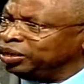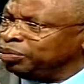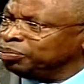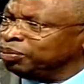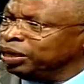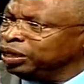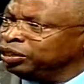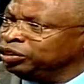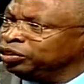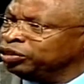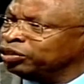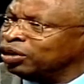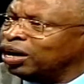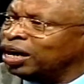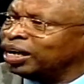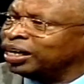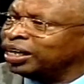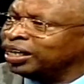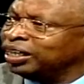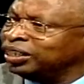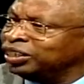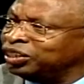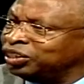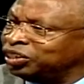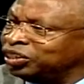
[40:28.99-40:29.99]
my drug
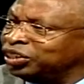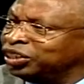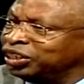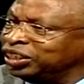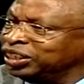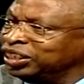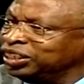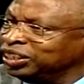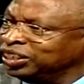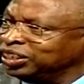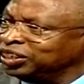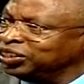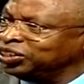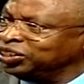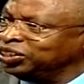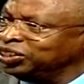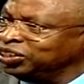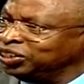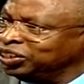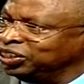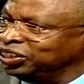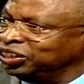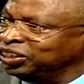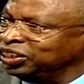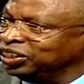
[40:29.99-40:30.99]
is treating this
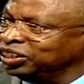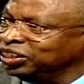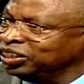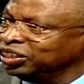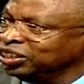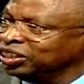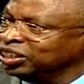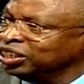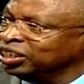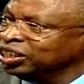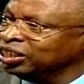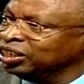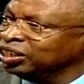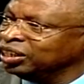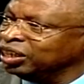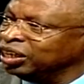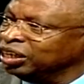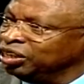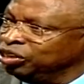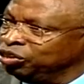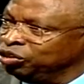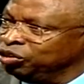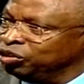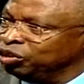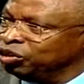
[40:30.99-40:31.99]
disease,
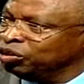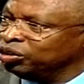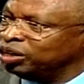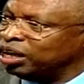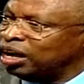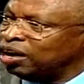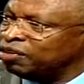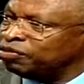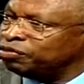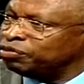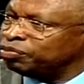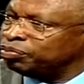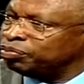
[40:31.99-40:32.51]
and you don't have